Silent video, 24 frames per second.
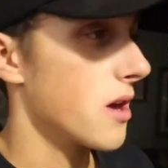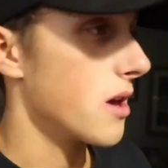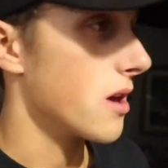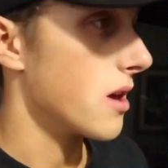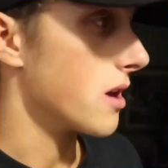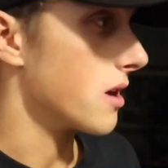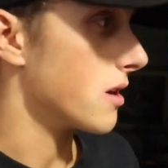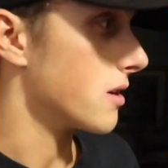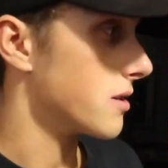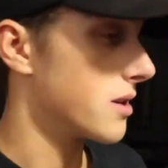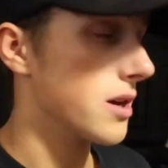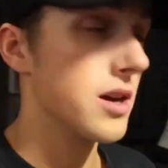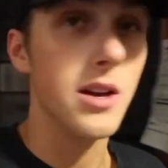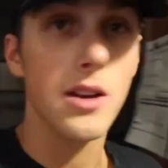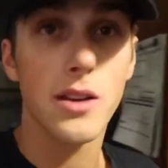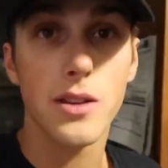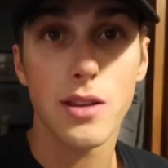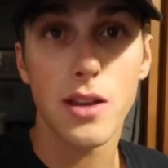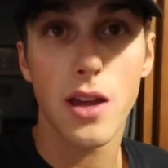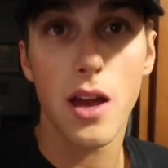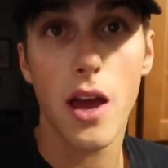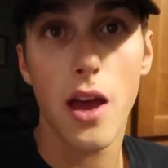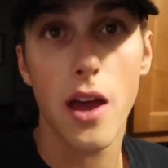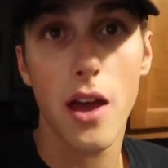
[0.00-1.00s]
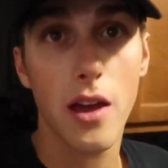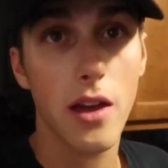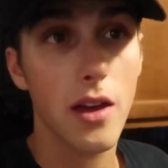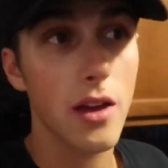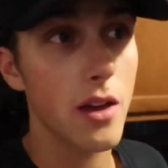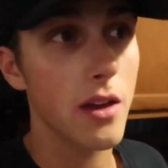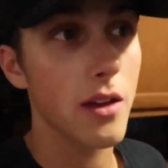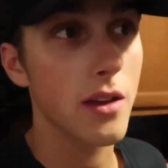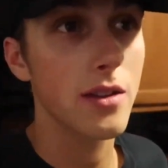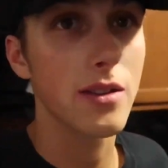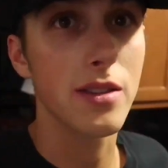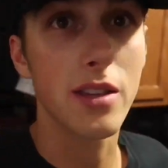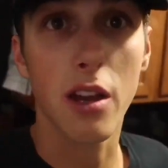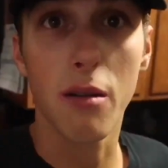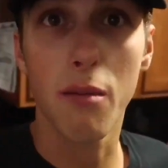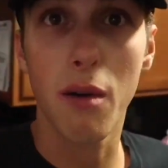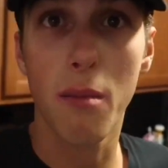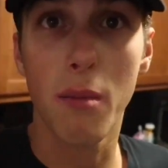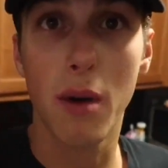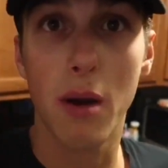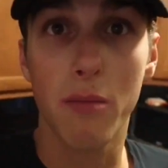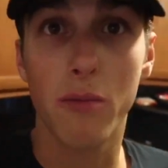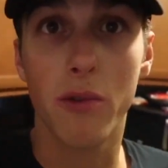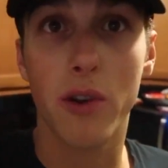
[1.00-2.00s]
and see how my
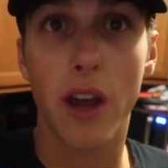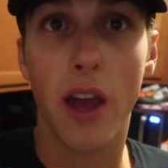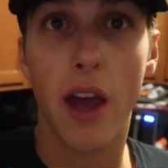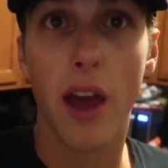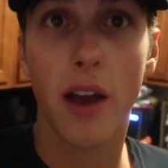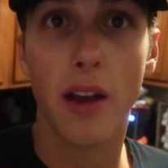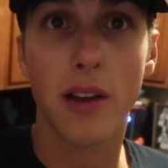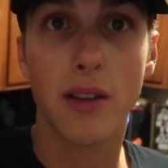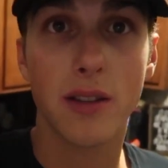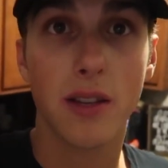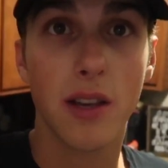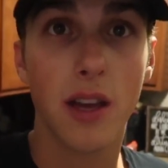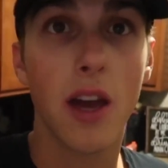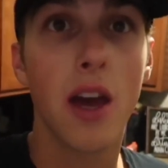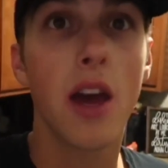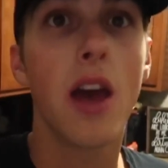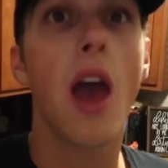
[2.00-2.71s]
mom reacts.